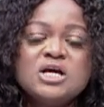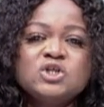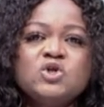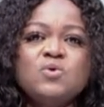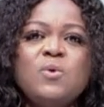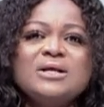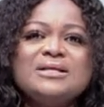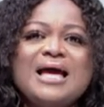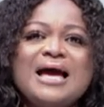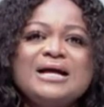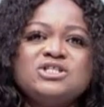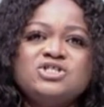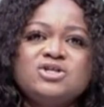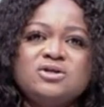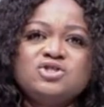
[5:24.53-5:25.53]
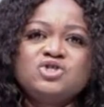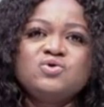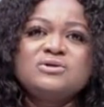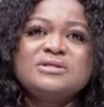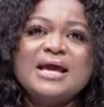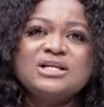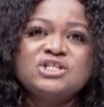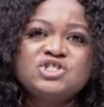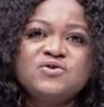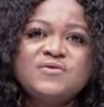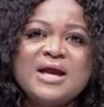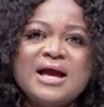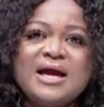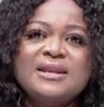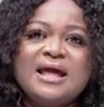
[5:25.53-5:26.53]
So what action should
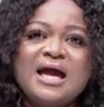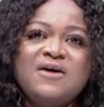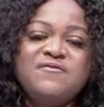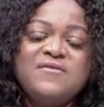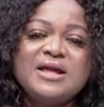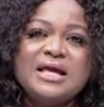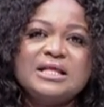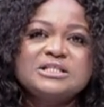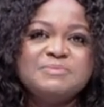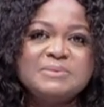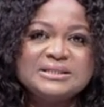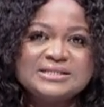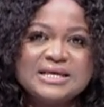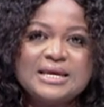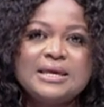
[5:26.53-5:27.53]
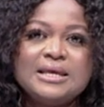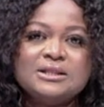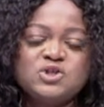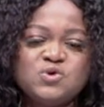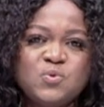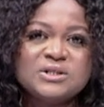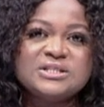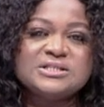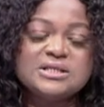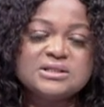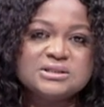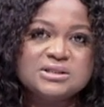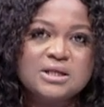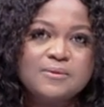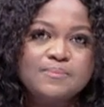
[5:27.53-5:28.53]
Nigeria and Africans be taking towards this?